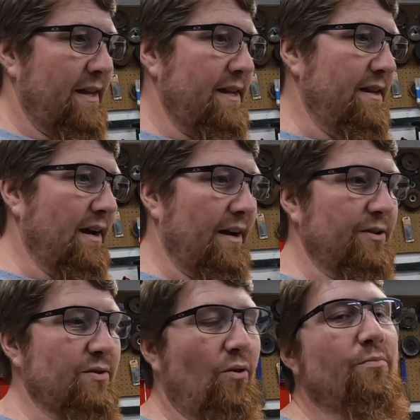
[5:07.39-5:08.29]
He kind of
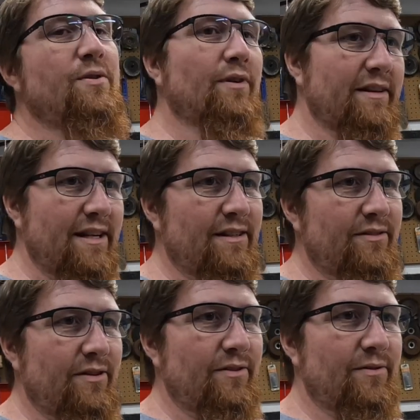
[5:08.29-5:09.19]
told me what I need to
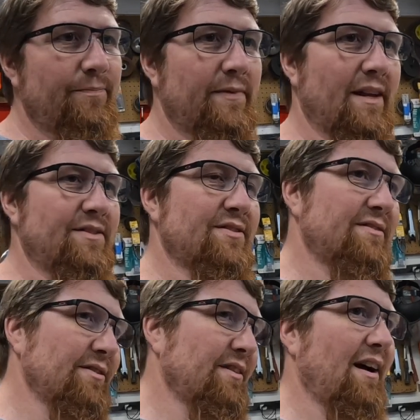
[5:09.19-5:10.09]
do. It's
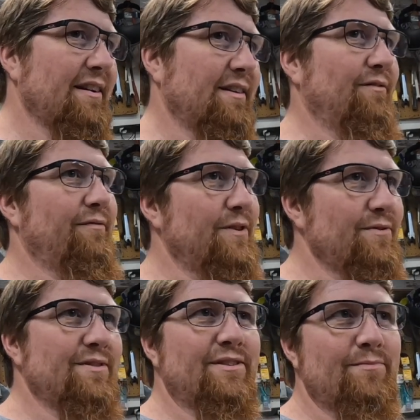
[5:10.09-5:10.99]
still kind of
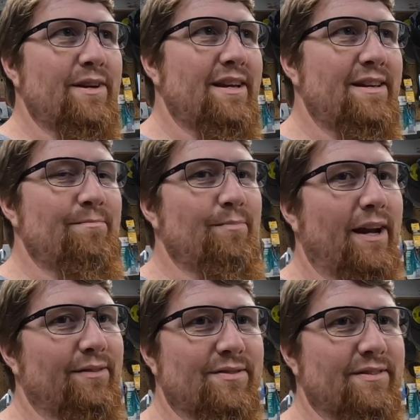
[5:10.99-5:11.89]
confusing to me, but
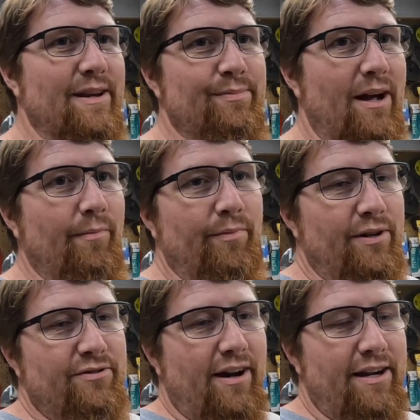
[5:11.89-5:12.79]
at the same time, I'm going
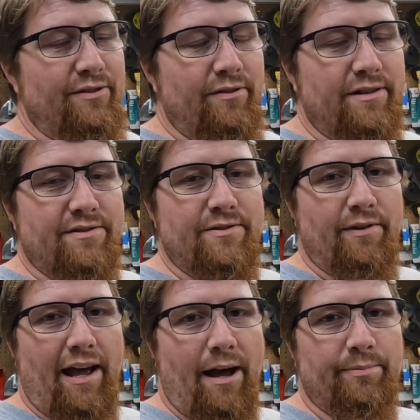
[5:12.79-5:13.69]
to try to do it and see
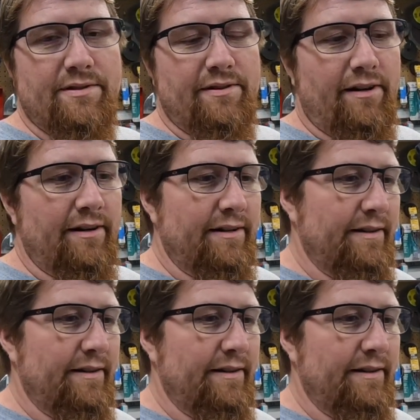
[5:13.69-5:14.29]
what happens here.